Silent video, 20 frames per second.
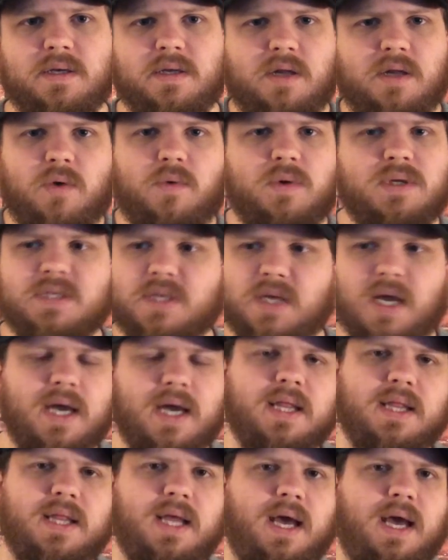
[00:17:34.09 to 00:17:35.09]
No one's
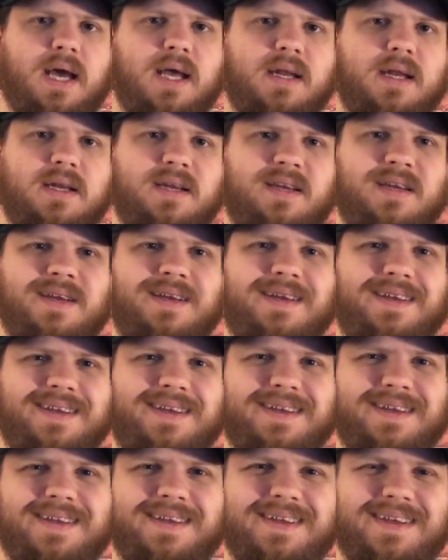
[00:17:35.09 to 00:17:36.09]
like that.
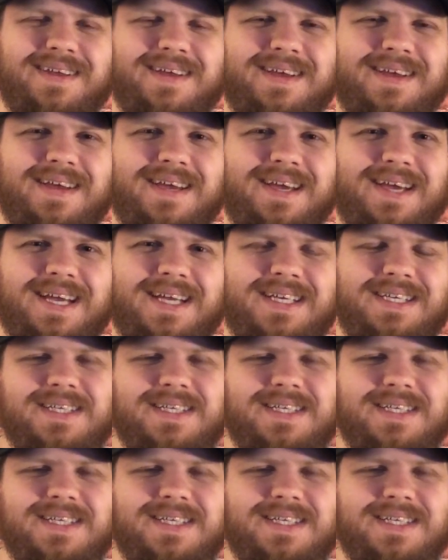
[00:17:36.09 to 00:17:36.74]
It